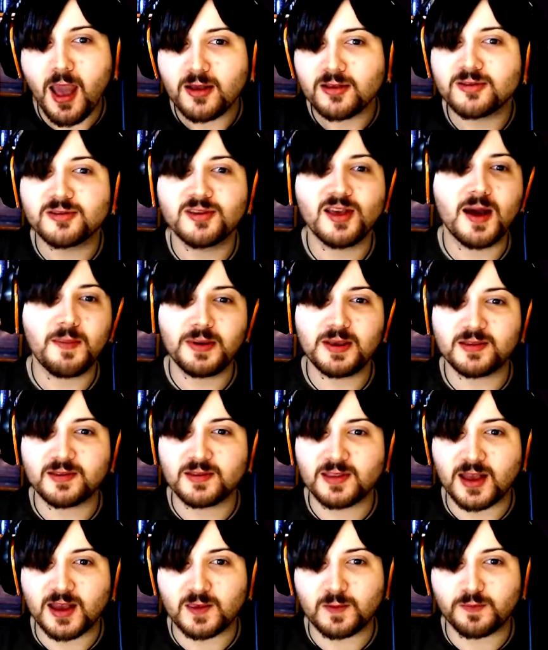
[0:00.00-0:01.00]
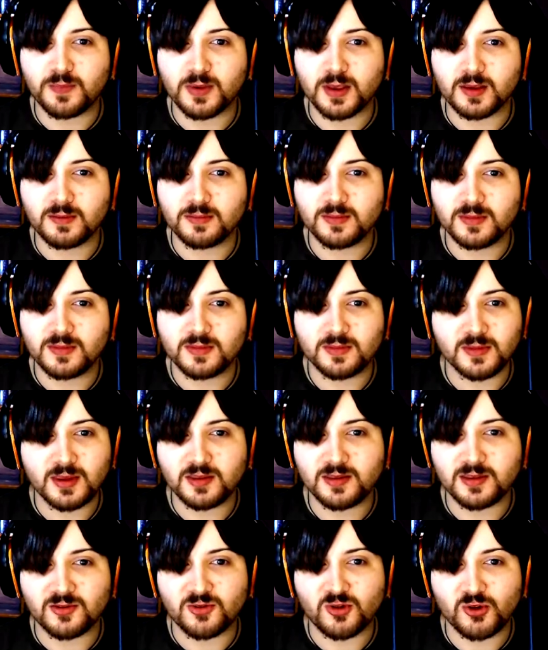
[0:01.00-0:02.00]
Sappy's nice, but mm,
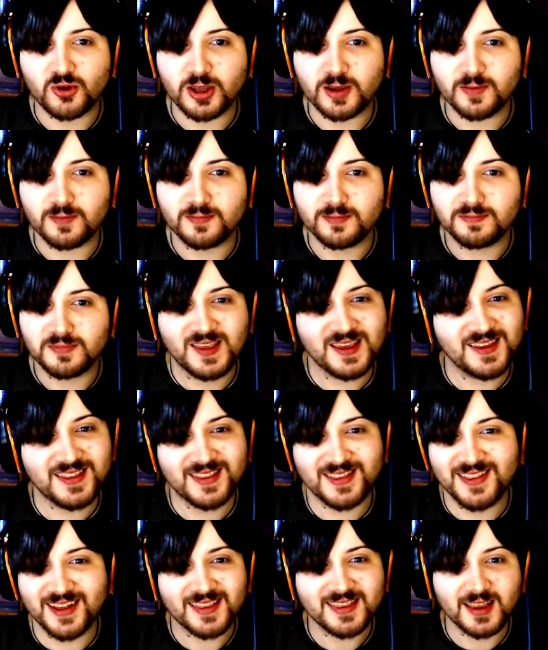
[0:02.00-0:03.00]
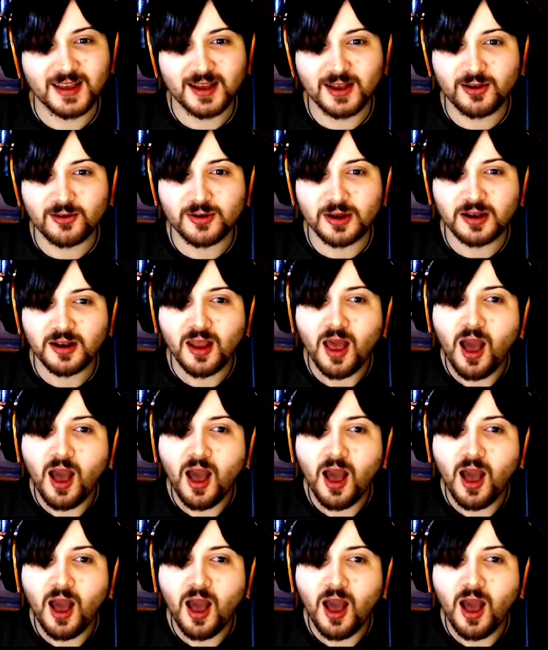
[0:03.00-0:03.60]
he's a tree. He's not that great.